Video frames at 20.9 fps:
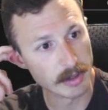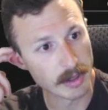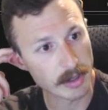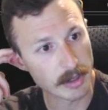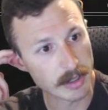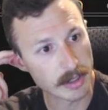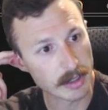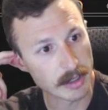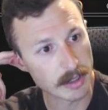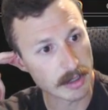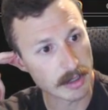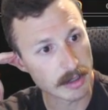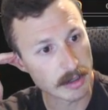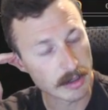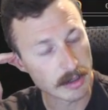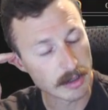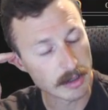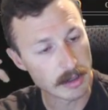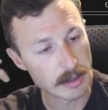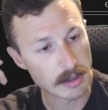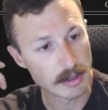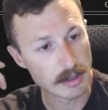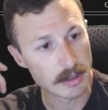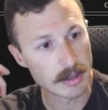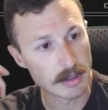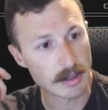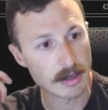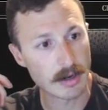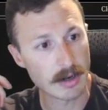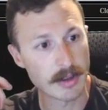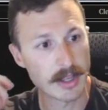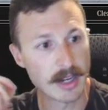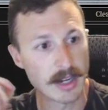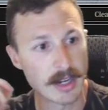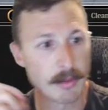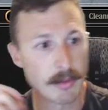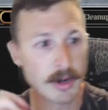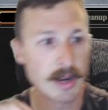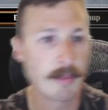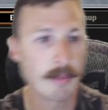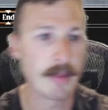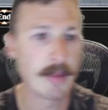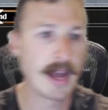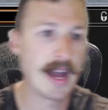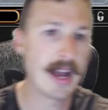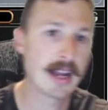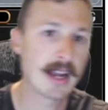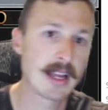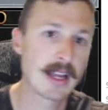here. Are they going to bring it back